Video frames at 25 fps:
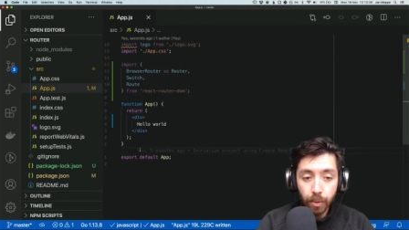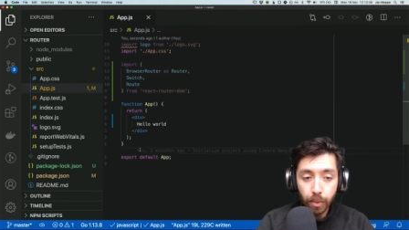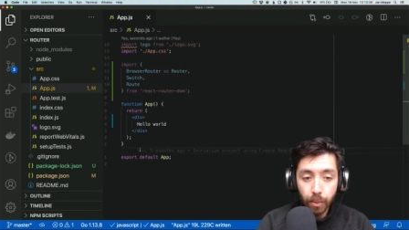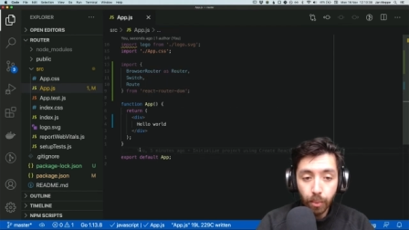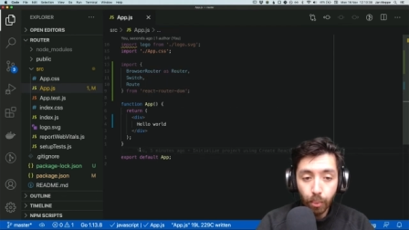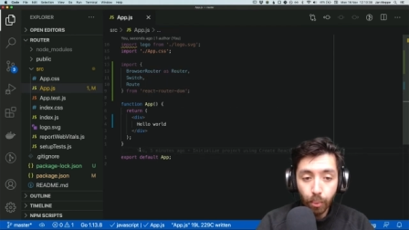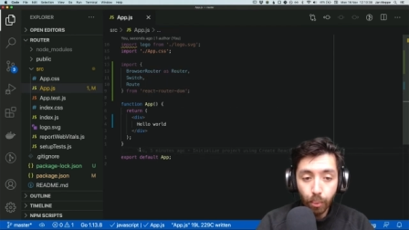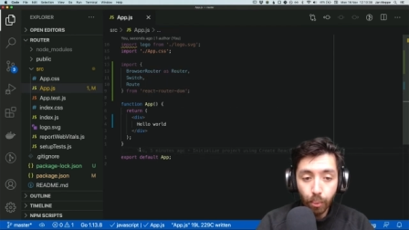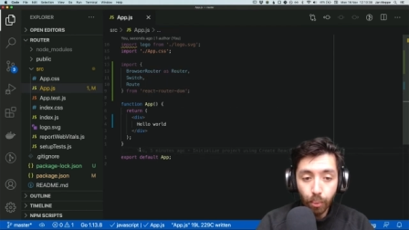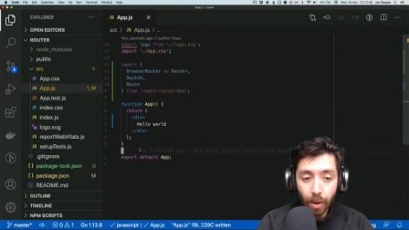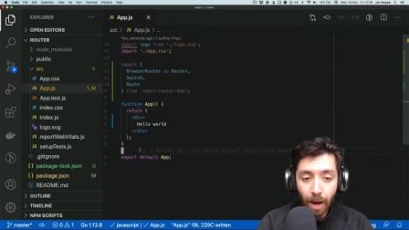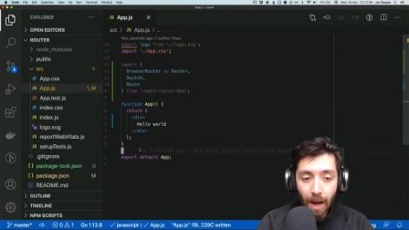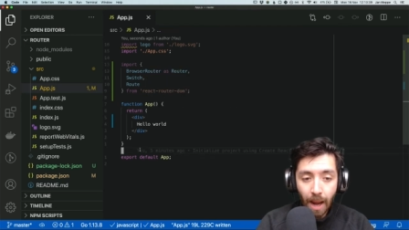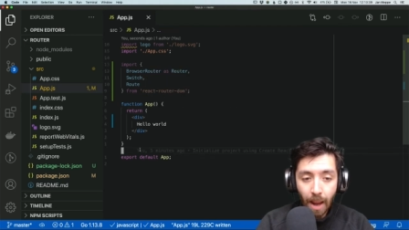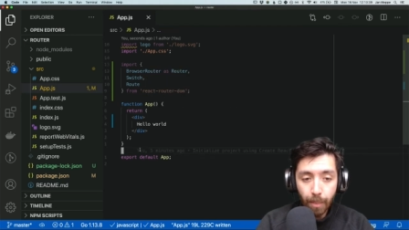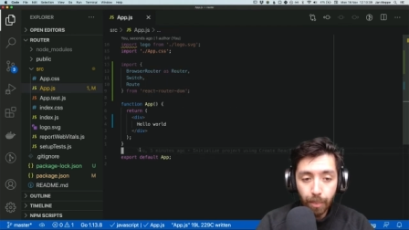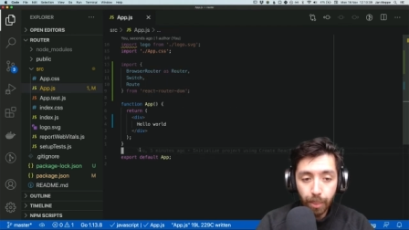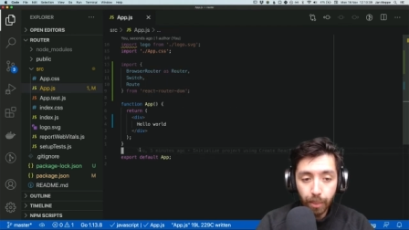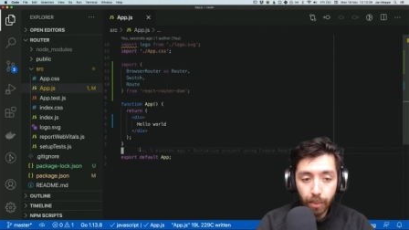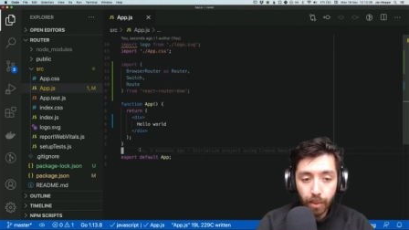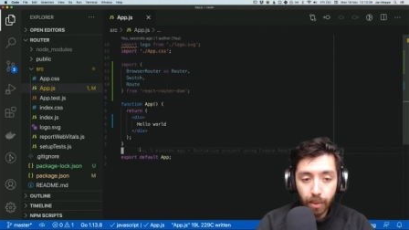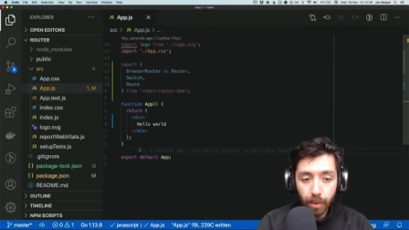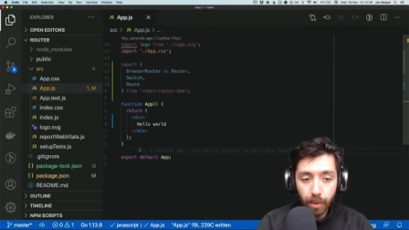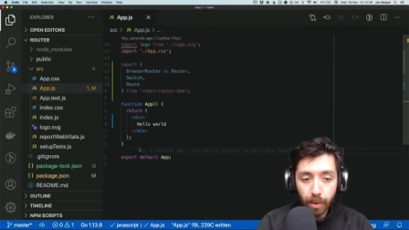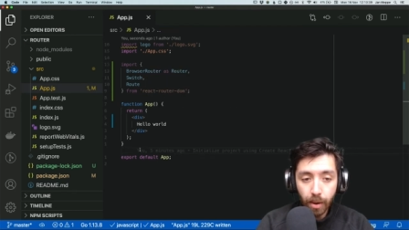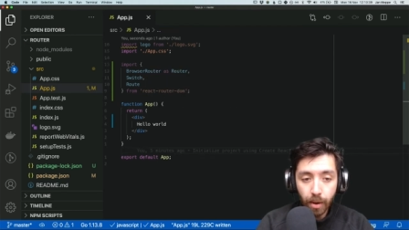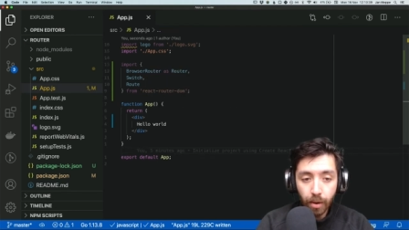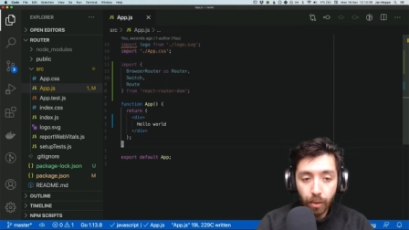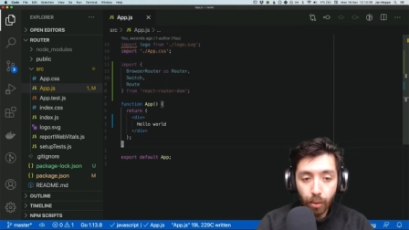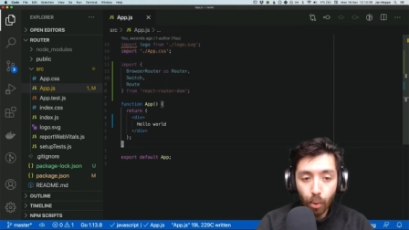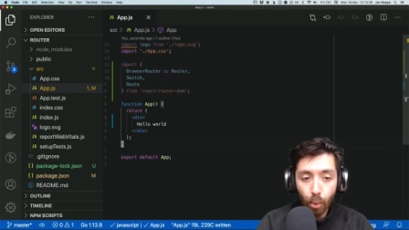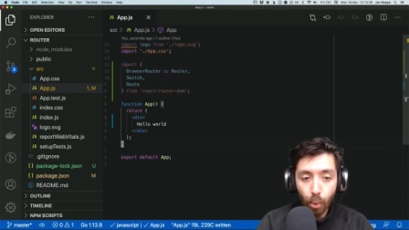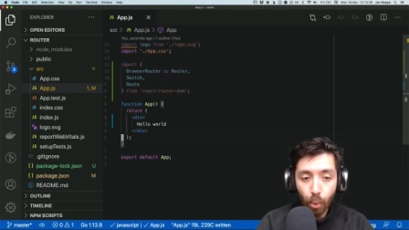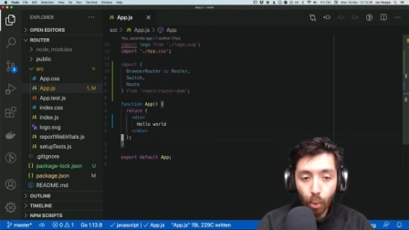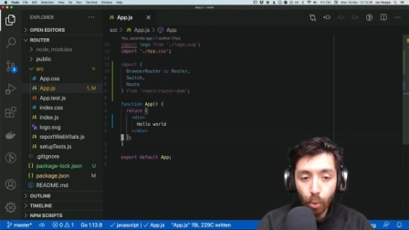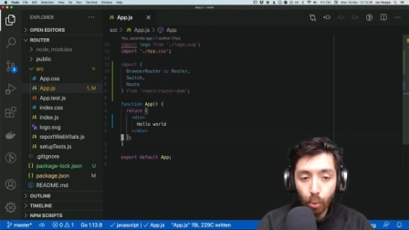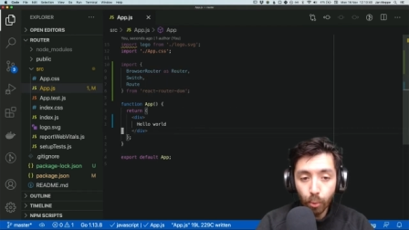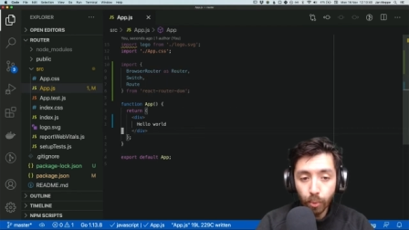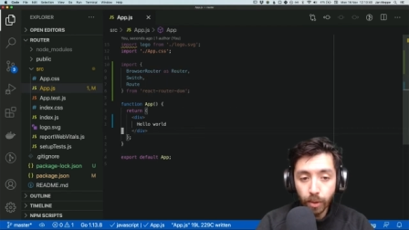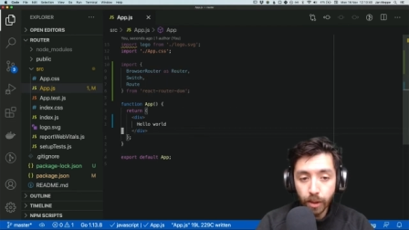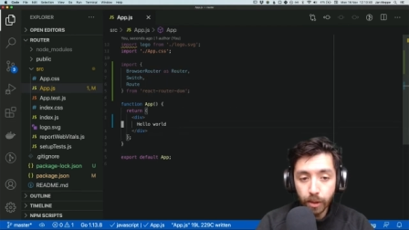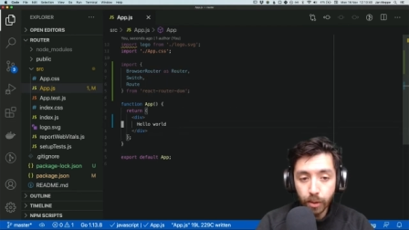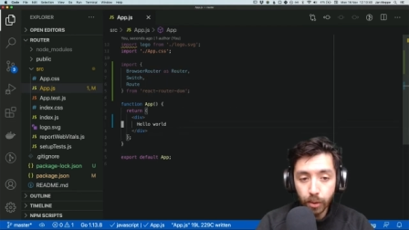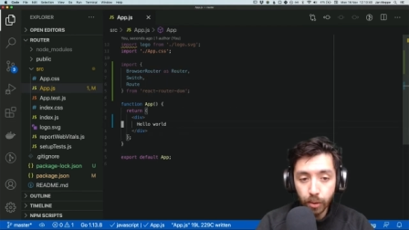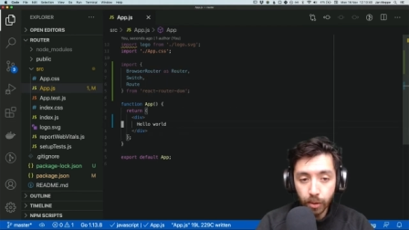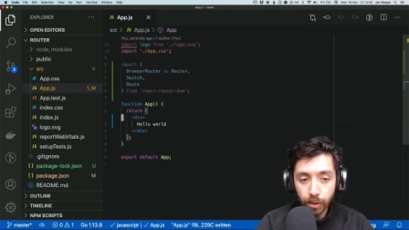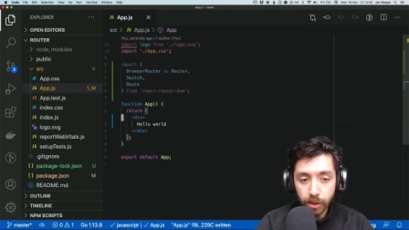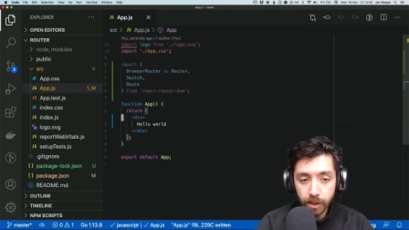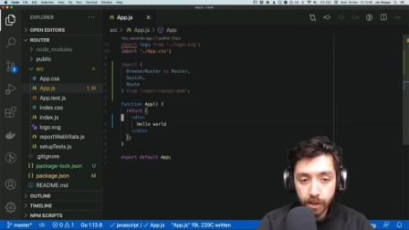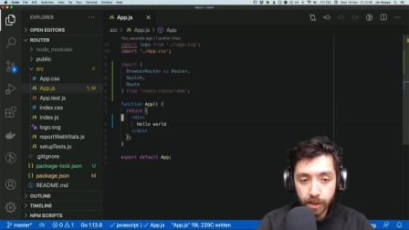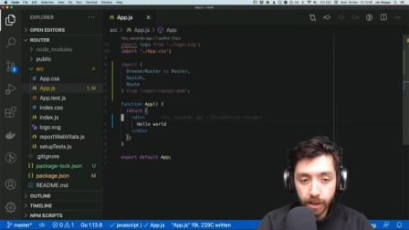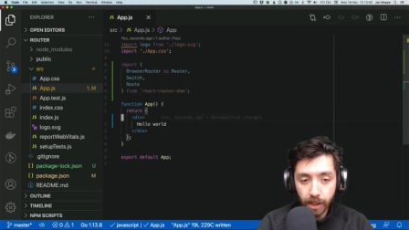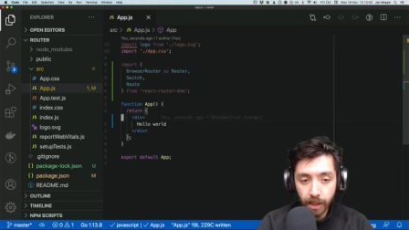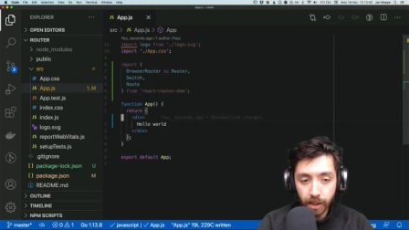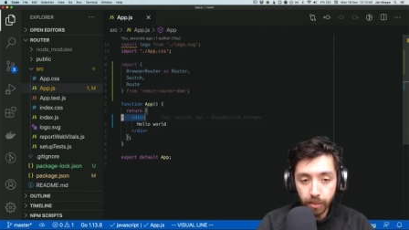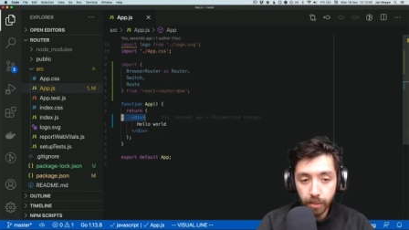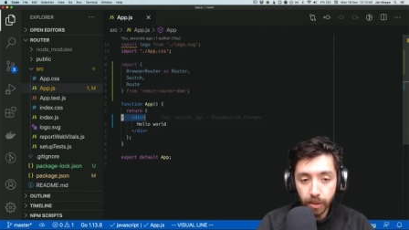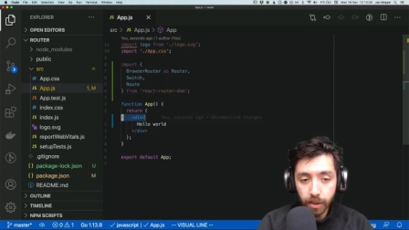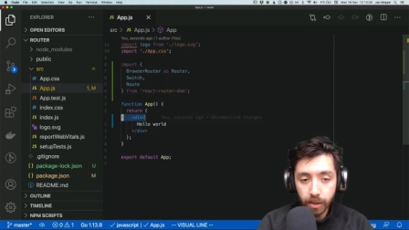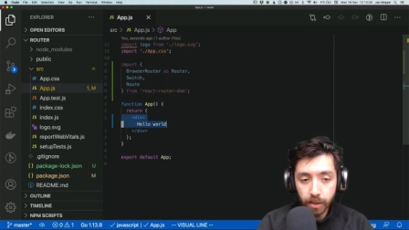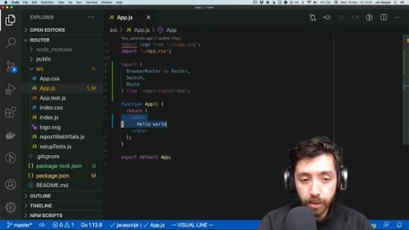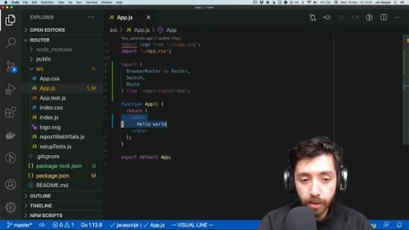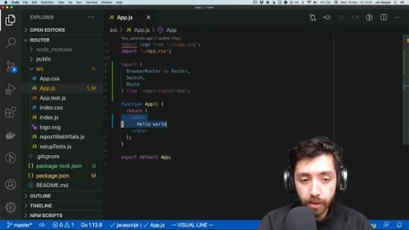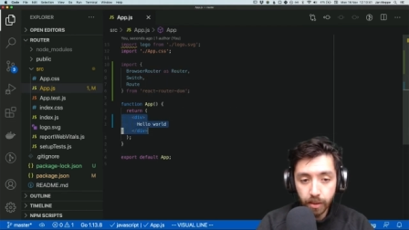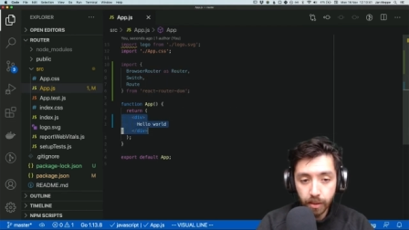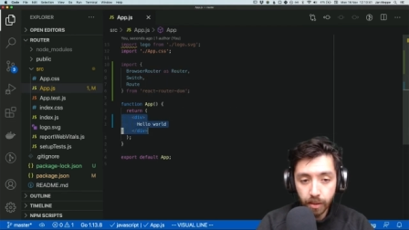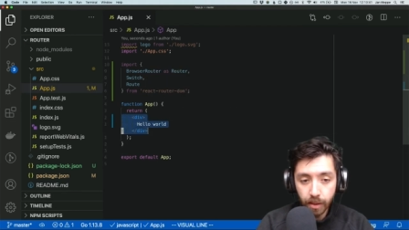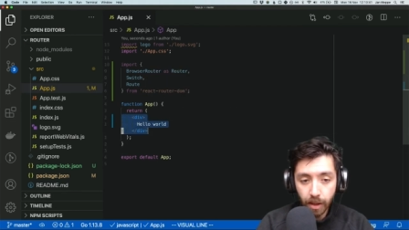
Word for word: wrap our whole return statement